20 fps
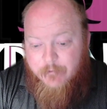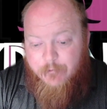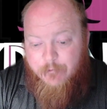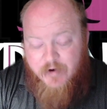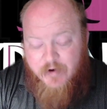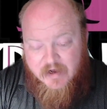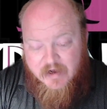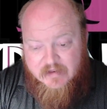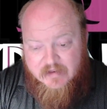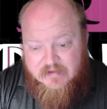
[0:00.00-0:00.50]

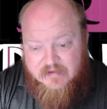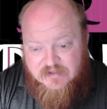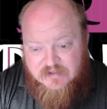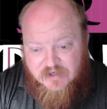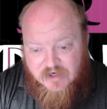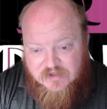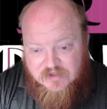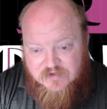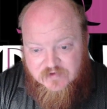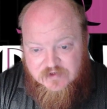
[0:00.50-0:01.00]
But this
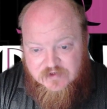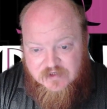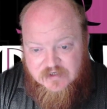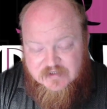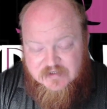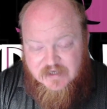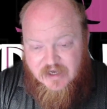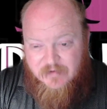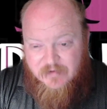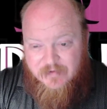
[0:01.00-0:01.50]
also
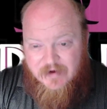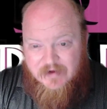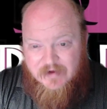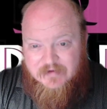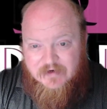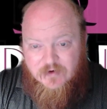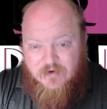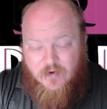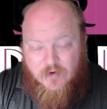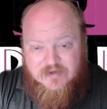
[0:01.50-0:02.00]
does help out
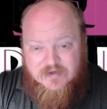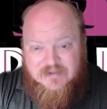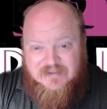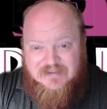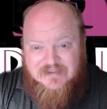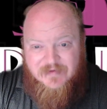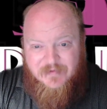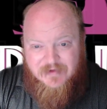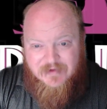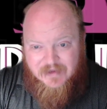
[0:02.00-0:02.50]
the Norn
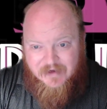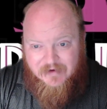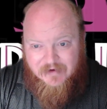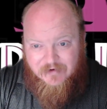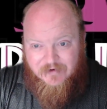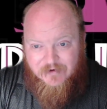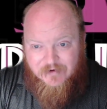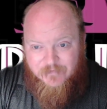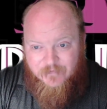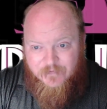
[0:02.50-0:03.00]

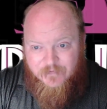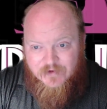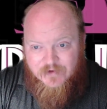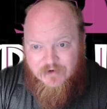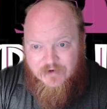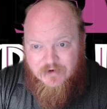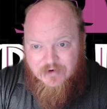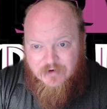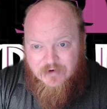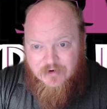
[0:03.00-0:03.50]
Assimilator,
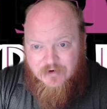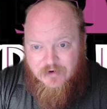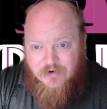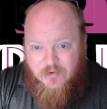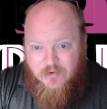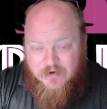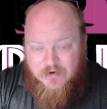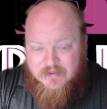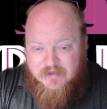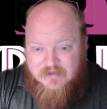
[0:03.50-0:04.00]

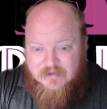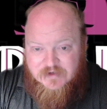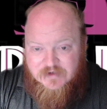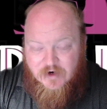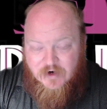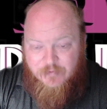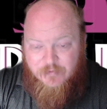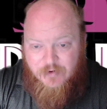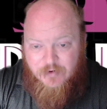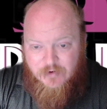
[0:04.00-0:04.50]
who with his
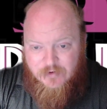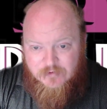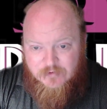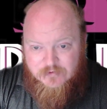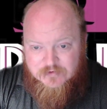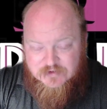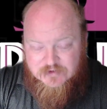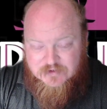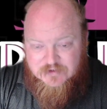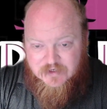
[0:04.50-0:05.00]

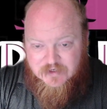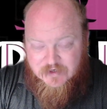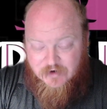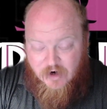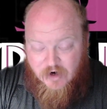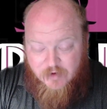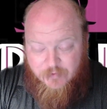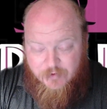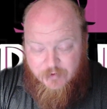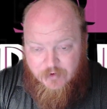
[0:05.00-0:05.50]
harpoons and
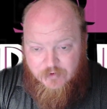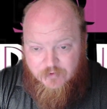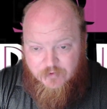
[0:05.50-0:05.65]
harpooned